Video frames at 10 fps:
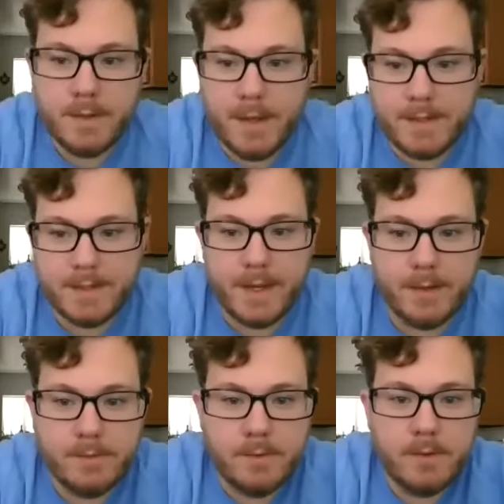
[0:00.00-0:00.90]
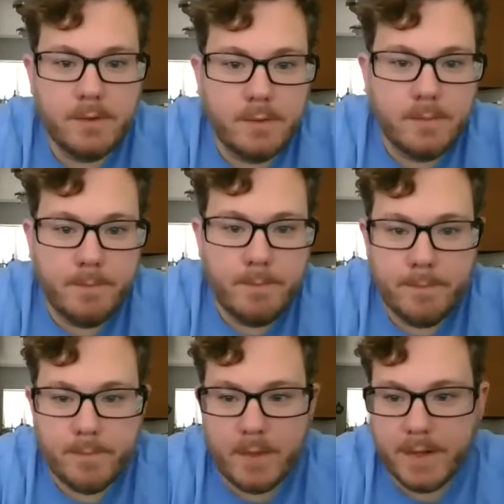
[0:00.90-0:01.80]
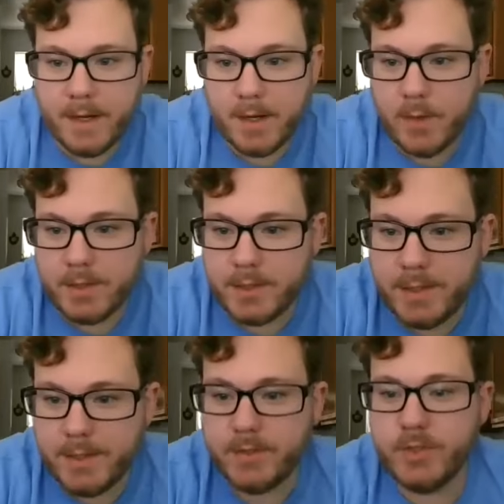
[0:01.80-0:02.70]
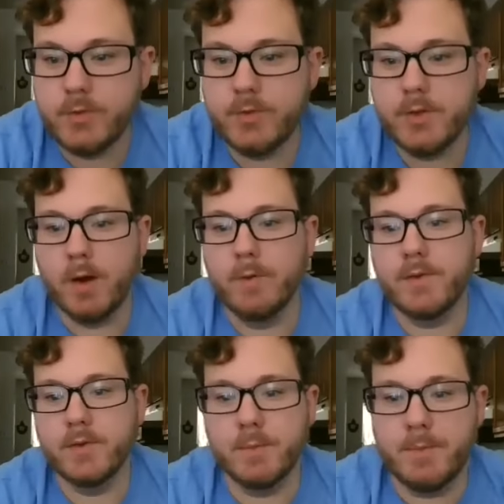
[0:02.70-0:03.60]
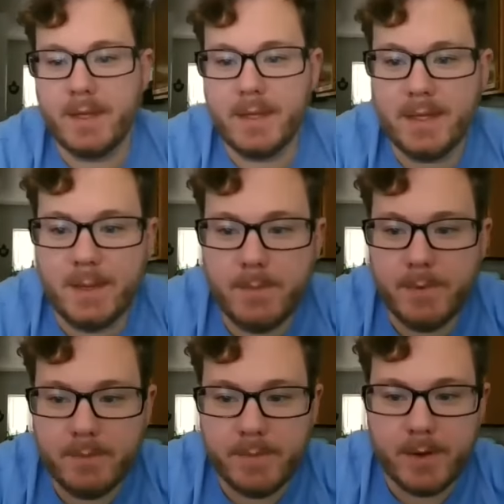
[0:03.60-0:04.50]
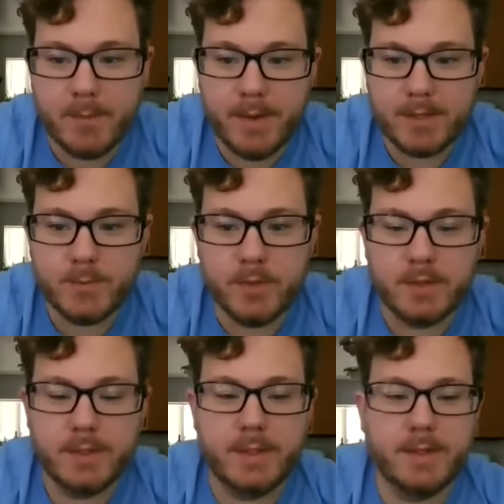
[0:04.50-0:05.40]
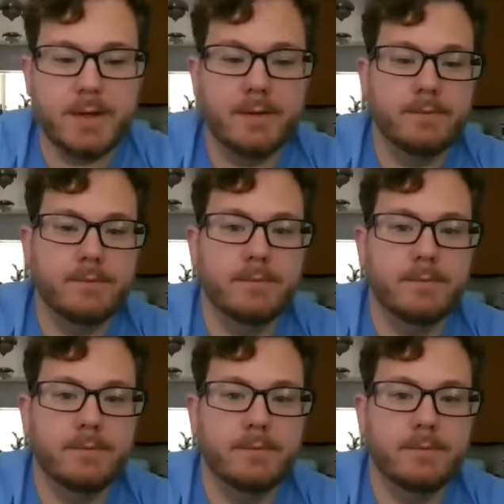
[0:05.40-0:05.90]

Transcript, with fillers: Hey, Dan? Yes. I got a question here. Do you know if there's a beekeeping merit badge booklet in there?